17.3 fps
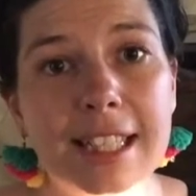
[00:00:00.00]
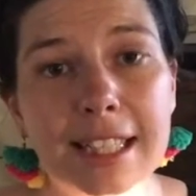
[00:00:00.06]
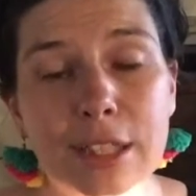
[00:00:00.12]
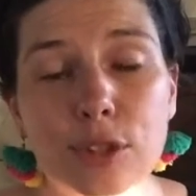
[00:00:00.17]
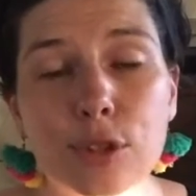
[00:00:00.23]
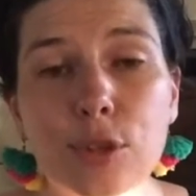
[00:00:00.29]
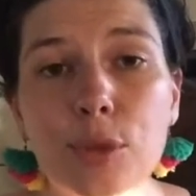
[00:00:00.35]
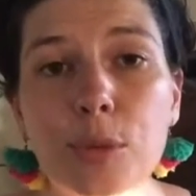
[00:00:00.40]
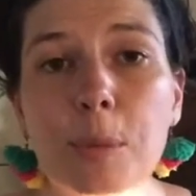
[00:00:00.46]

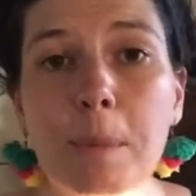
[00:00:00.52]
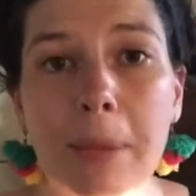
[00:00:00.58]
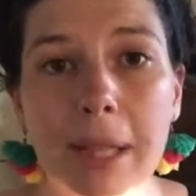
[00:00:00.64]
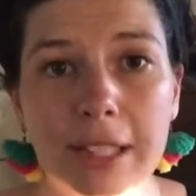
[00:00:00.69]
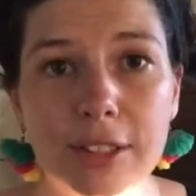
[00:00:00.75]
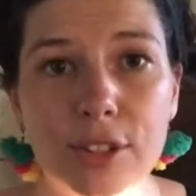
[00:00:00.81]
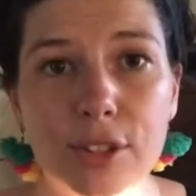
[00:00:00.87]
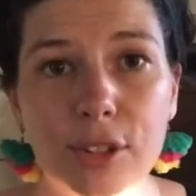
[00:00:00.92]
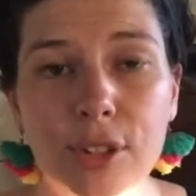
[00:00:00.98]
into
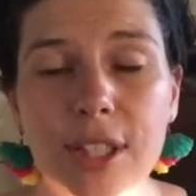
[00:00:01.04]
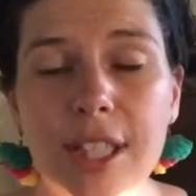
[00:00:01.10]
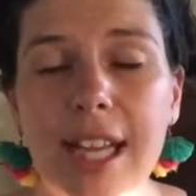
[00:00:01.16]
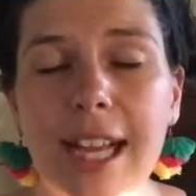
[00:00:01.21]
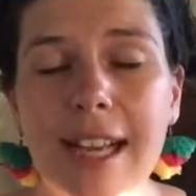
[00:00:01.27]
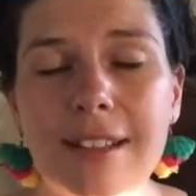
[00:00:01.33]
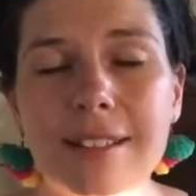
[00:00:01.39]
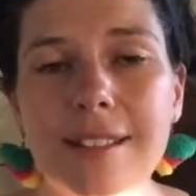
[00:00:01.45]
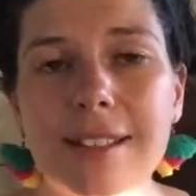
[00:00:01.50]
melatonin,
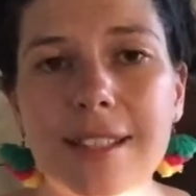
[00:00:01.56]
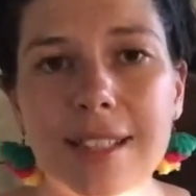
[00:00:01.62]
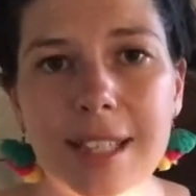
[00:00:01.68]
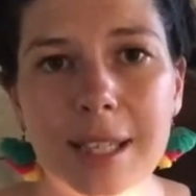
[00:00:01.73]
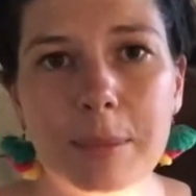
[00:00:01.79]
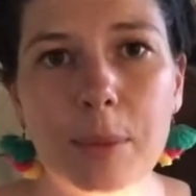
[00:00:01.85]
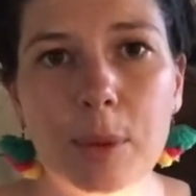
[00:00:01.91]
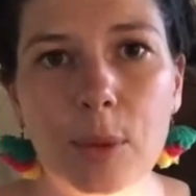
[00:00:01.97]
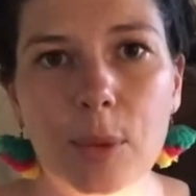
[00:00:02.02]
our
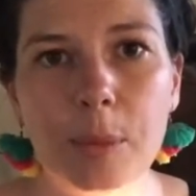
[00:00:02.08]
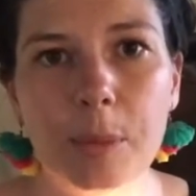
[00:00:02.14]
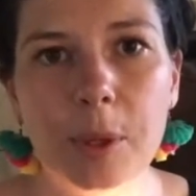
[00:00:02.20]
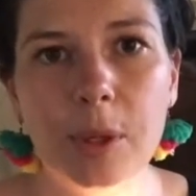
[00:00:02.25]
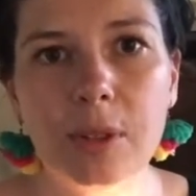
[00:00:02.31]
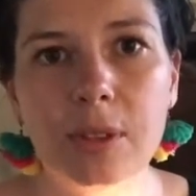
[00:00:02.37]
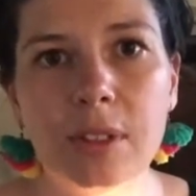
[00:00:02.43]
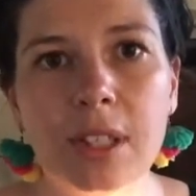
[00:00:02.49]
sleep hormone.